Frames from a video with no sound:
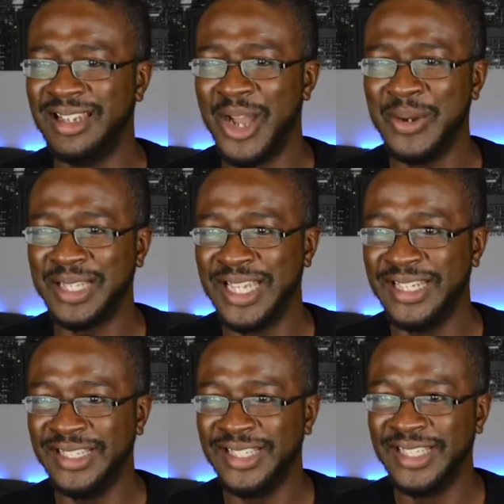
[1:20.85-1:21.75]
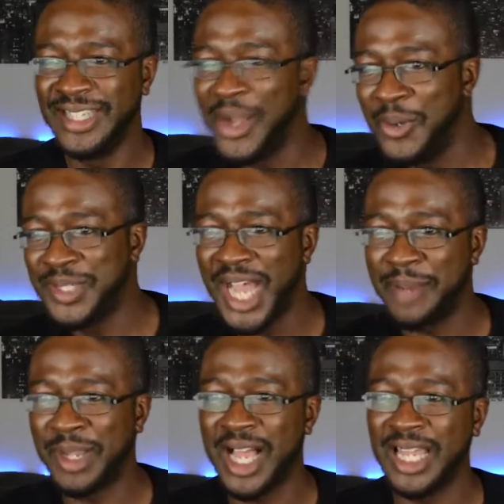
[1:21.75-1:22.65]
No, Glenn. No,
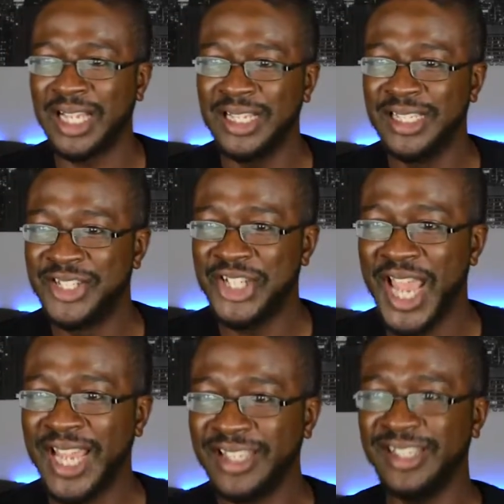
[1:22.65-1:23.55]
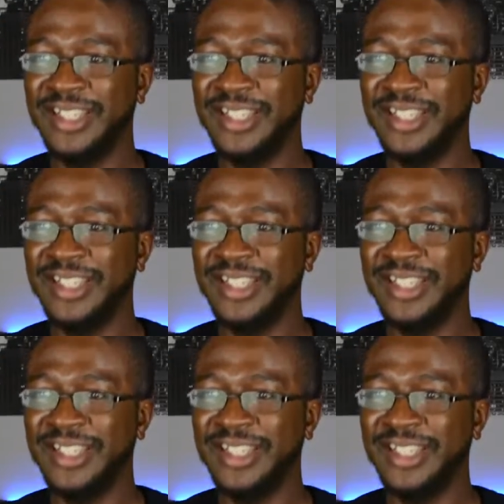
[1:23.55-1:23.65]
Todd McCulloch. Shaq.